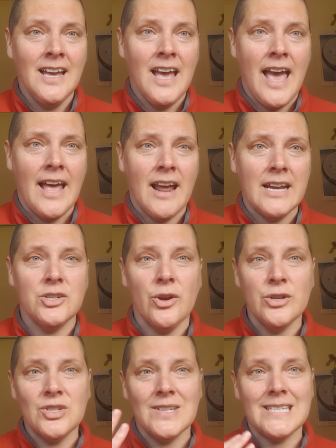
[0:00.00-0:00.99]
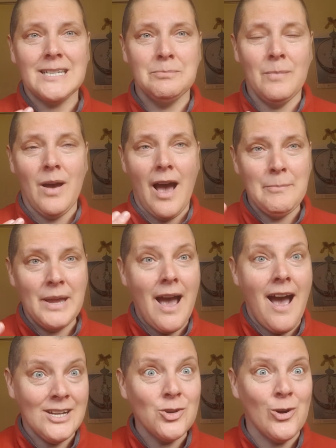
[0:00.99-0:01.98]
And I don't just, I mean,
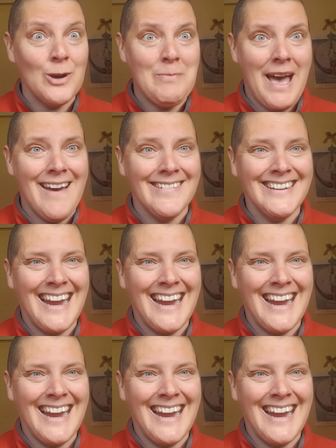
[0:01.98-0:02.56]
I talk about,